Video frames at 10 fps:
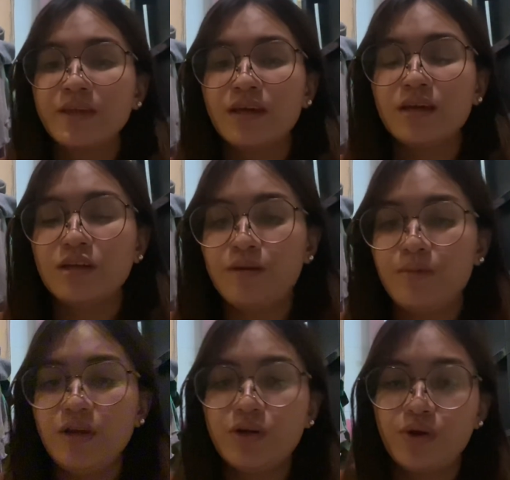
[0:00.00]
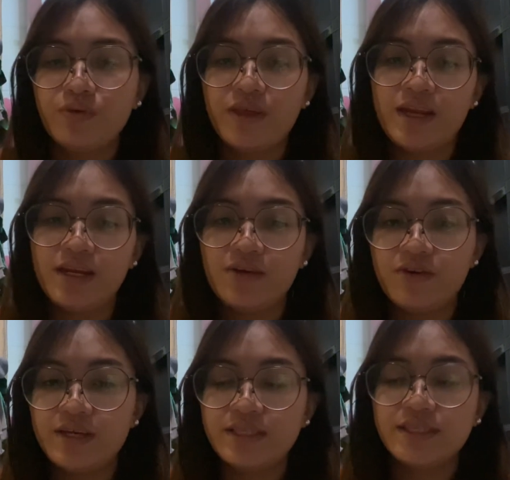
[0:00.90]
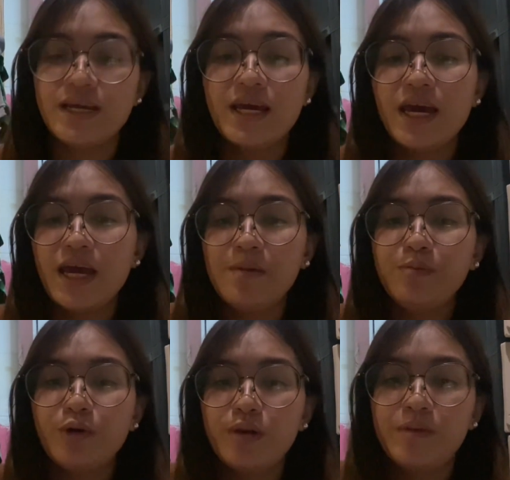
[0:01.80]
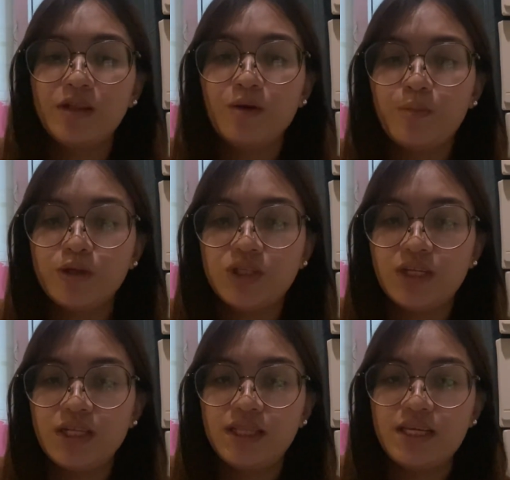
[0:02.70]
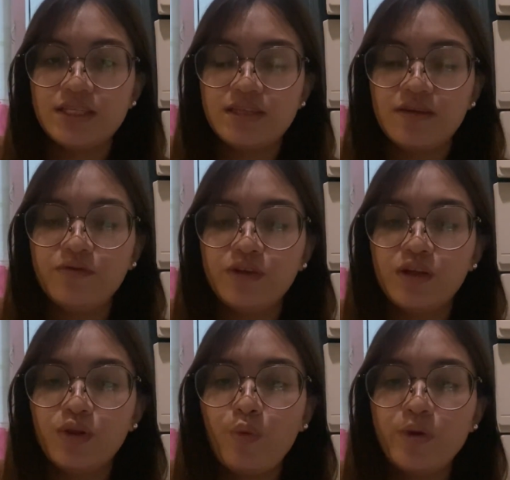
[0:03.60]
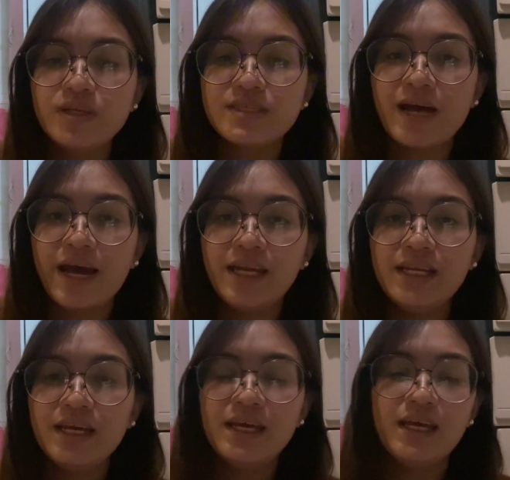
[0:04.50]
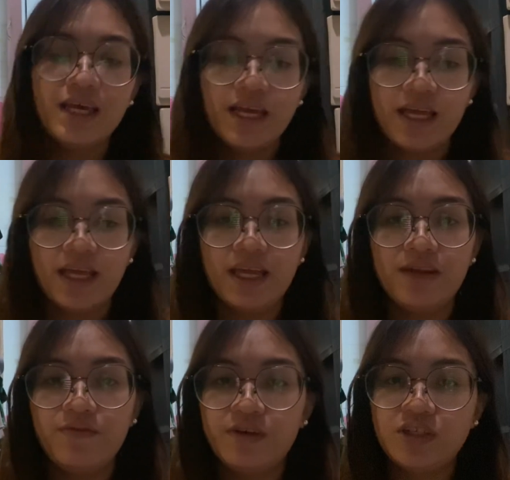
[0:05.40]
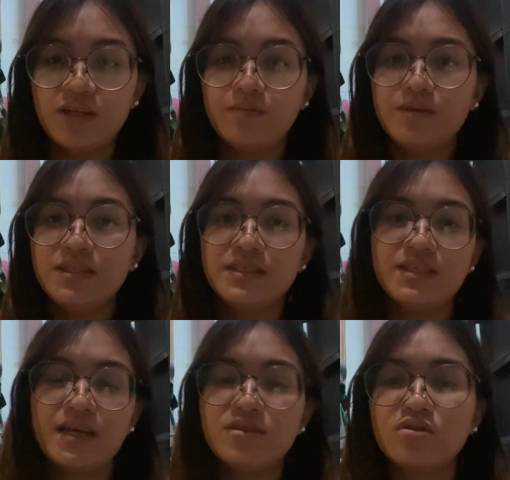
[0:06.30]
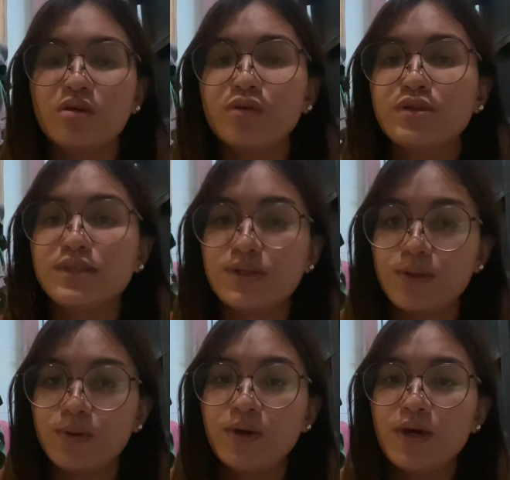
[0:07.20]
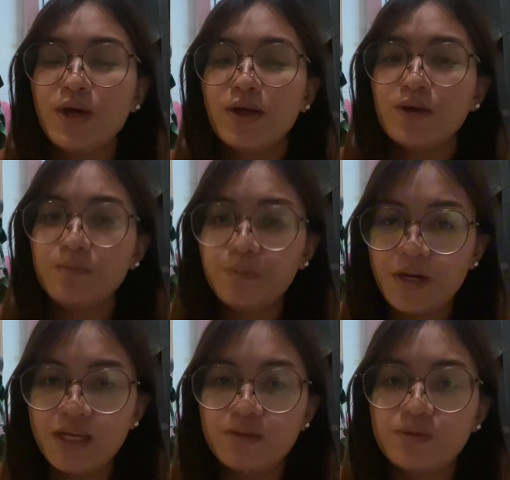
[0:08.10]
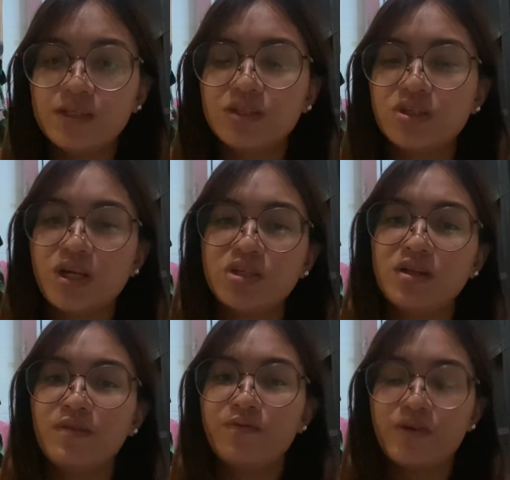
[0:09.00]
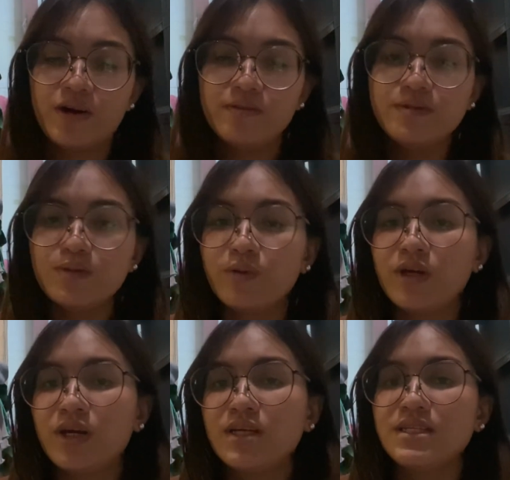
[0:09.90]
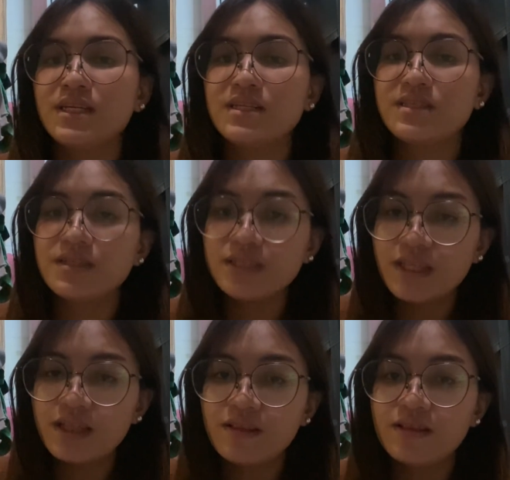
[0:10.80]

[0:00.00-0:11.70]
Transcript: economic growth and increase employment opportunities. And for the lower side, inefficient businesses struggles to compete with international firms. Workers in a certain